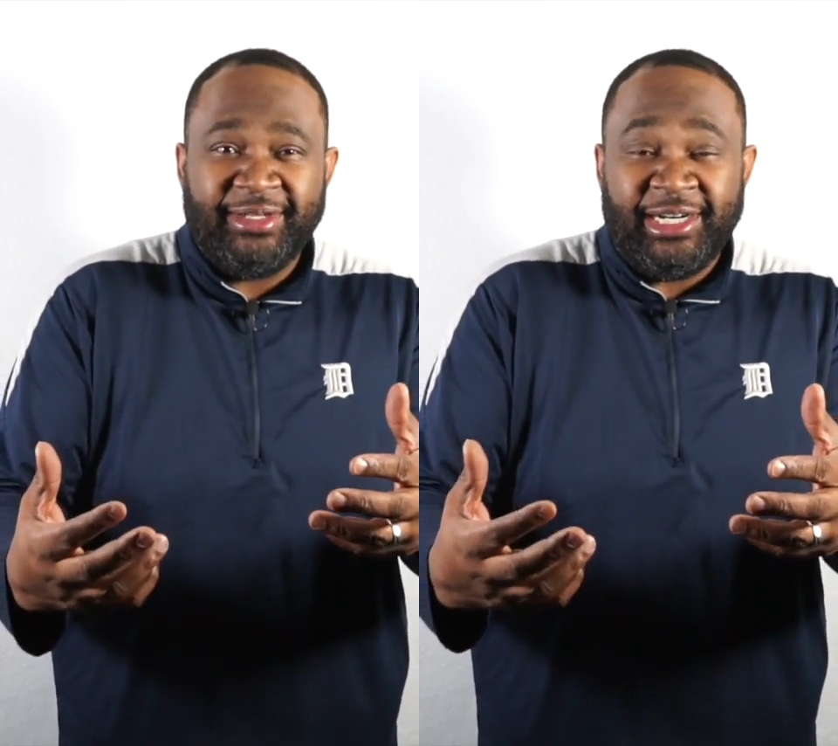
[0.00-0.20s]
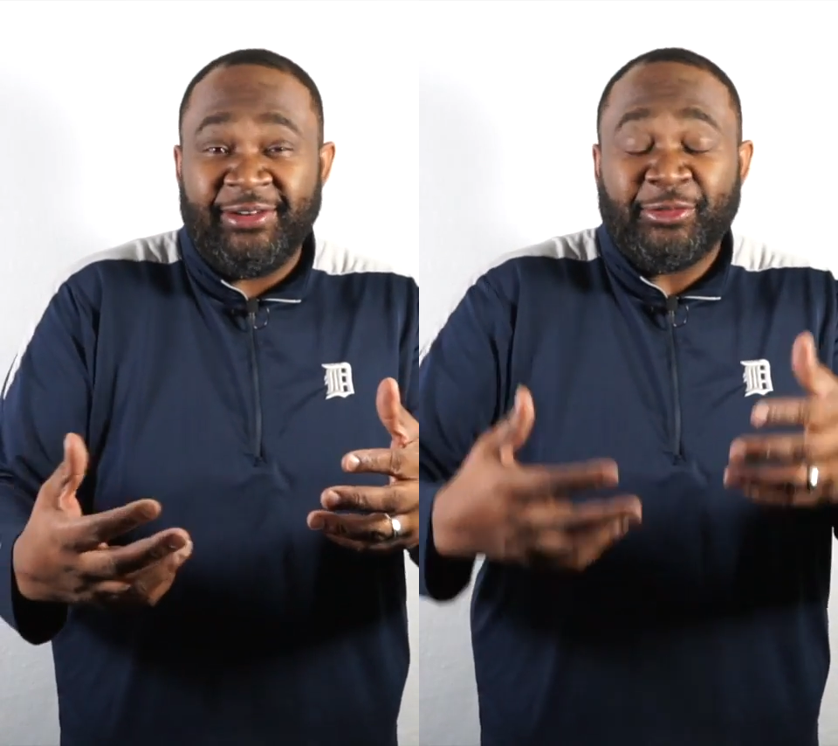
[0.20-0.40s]

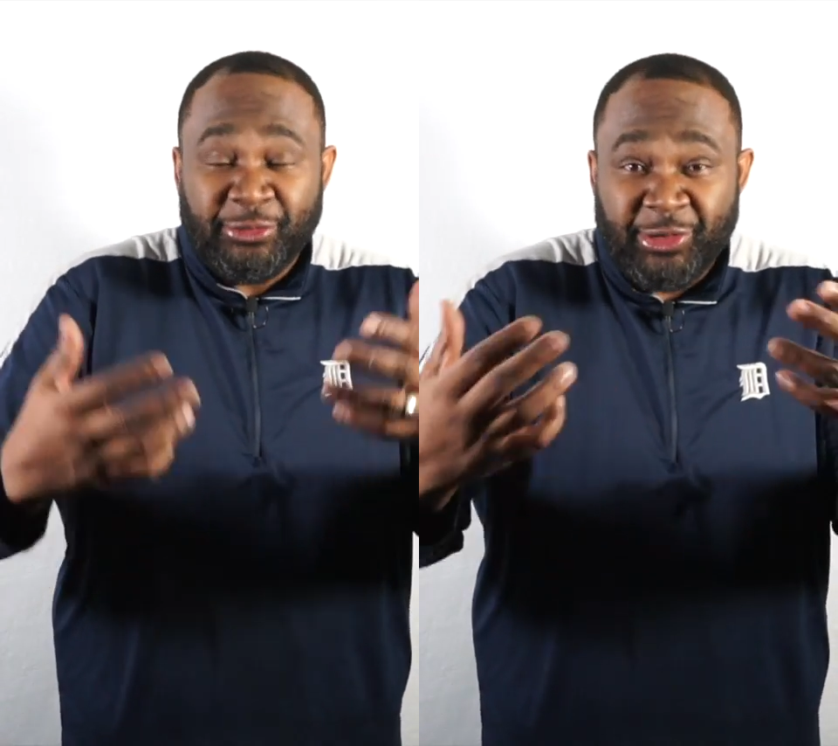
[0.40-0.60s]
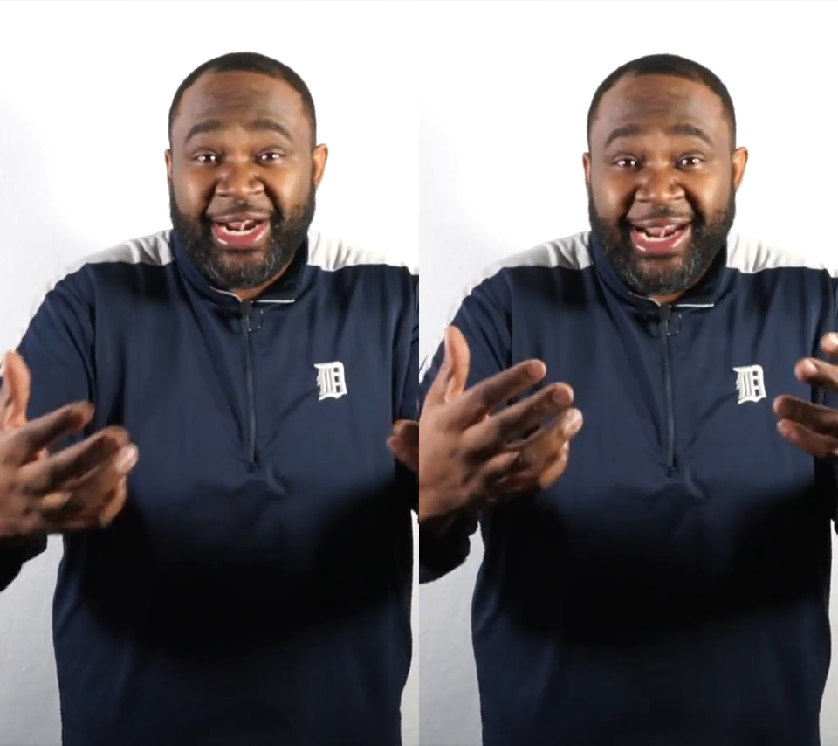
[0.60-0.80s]
of
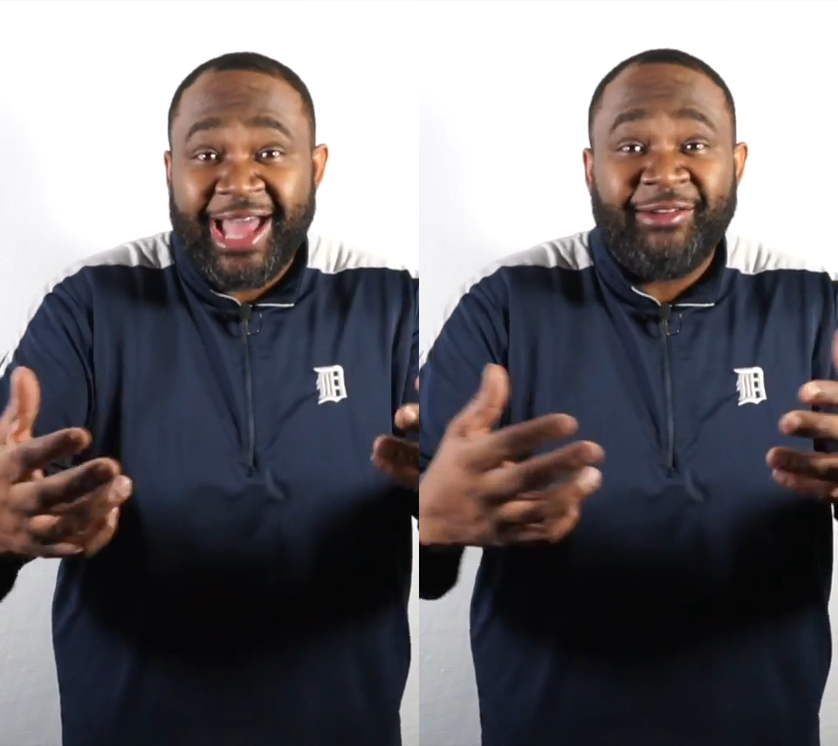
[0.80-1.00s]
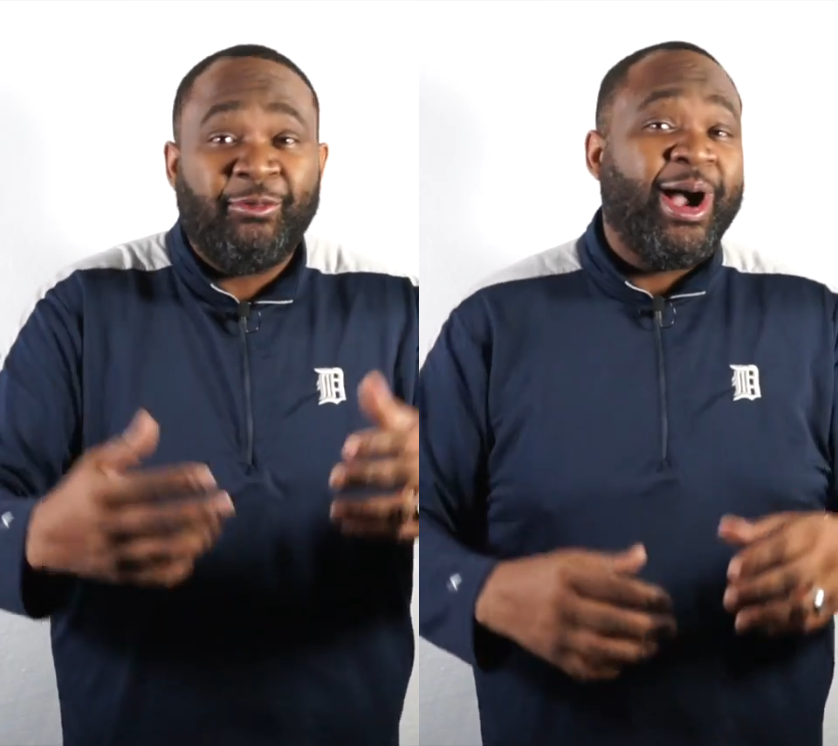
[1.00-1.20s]
running
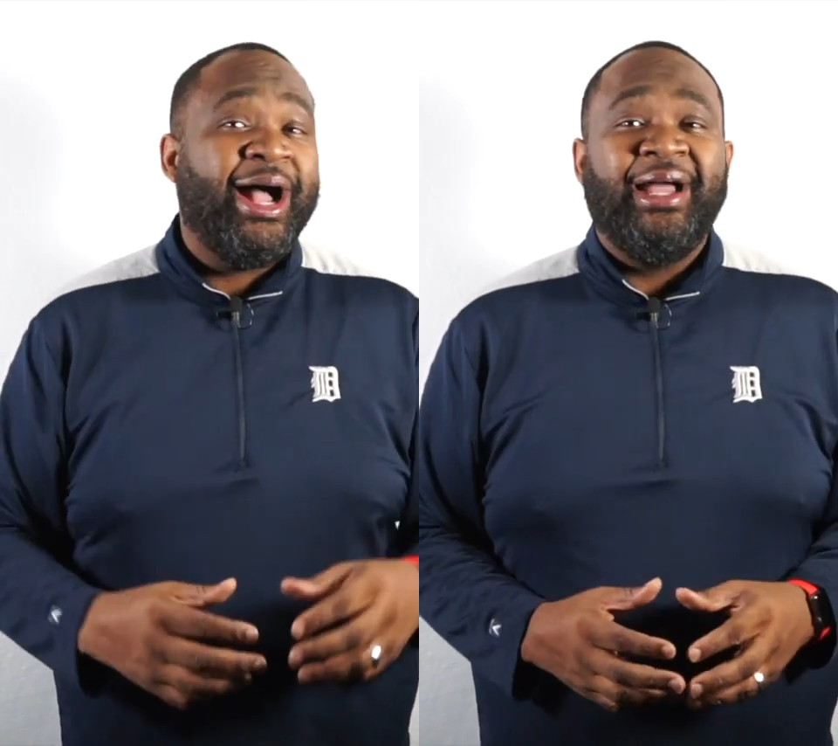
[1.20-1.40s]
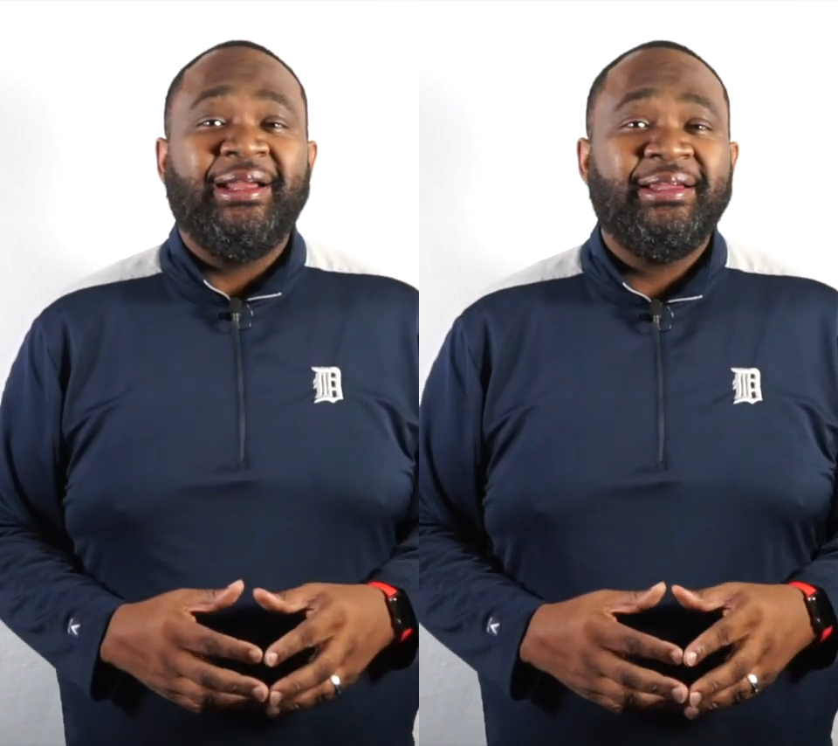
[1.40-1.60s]
out of
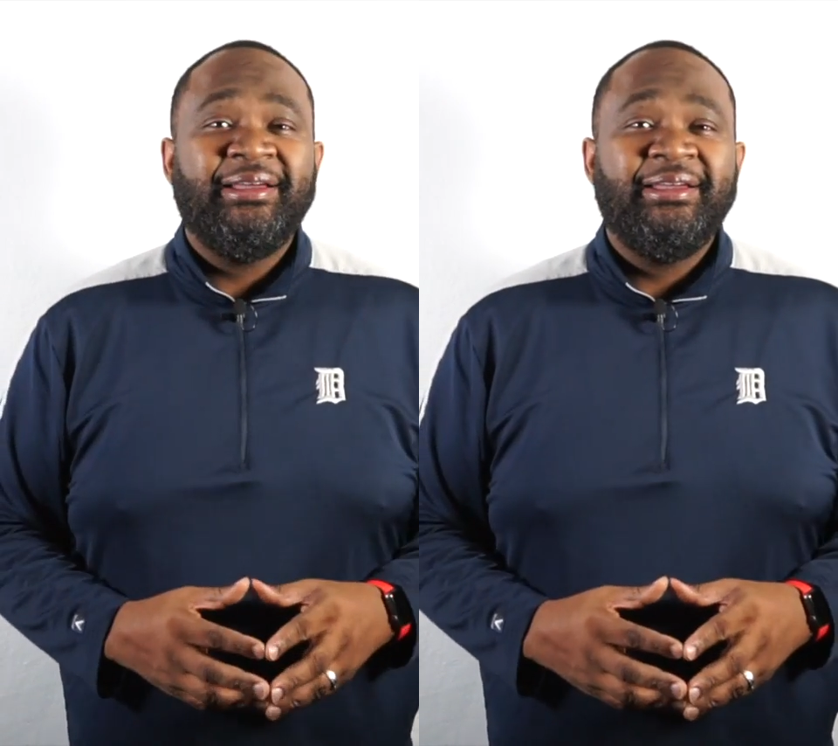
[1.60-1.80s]
wine.